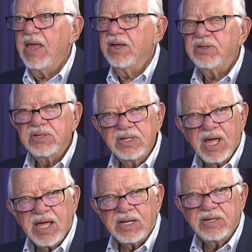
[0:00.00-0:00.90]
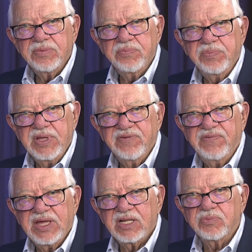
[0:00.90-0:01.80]
to not be
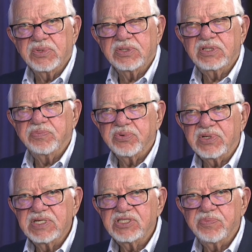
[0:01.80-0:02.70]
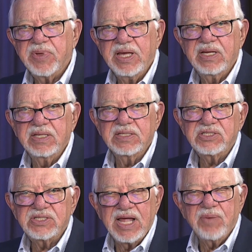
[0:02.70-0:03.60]
available to participate in the
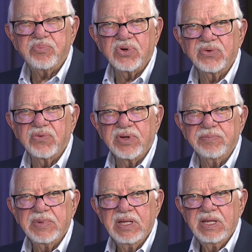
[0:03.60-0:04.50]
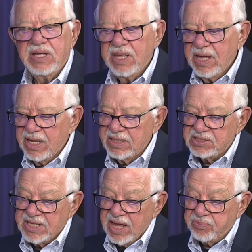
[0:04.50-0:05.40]
SNAP program. And the
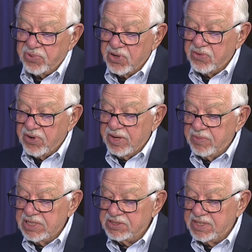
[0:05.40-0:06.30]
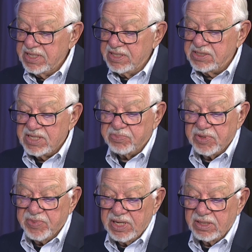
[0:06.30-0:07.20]
SNAP program is the
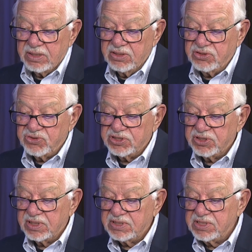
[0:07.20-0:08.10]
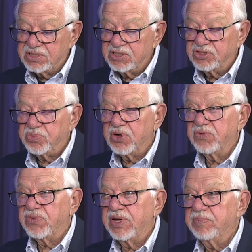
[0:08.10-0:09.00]
Supplemental Nutritional Assistance
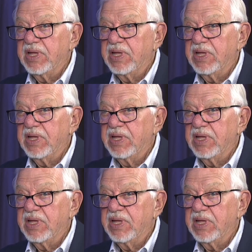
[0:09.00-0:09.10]
Program.